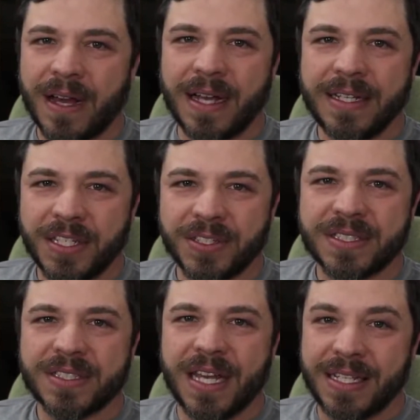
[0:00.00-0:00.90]
need to,
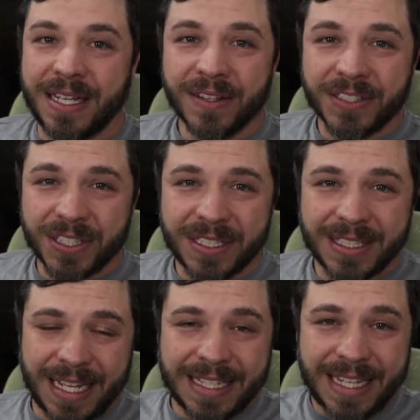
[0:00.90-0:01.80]
and diligent,
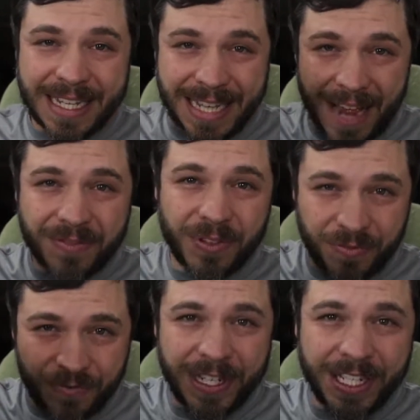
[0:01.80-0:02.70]
they have to
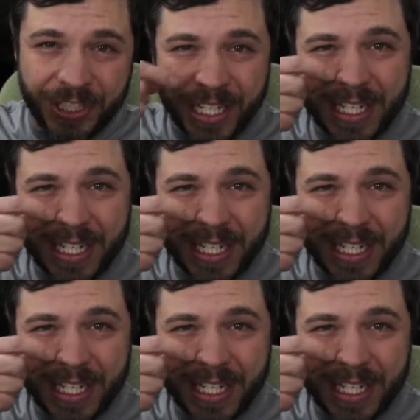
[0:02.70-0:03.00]
finish it,